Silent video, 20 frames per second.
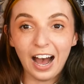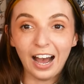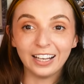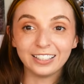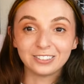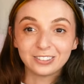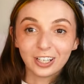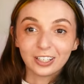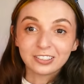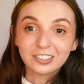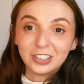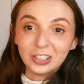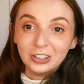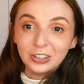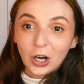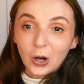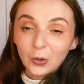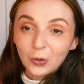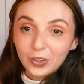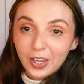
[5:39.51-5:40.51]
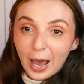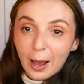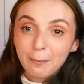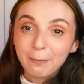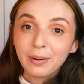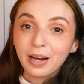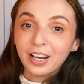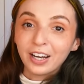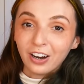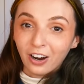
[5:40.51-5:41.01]
I just know
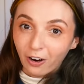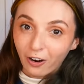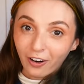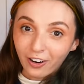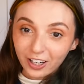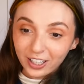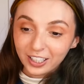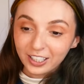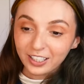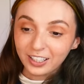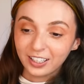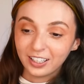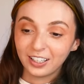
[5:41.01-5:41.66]
that by heart.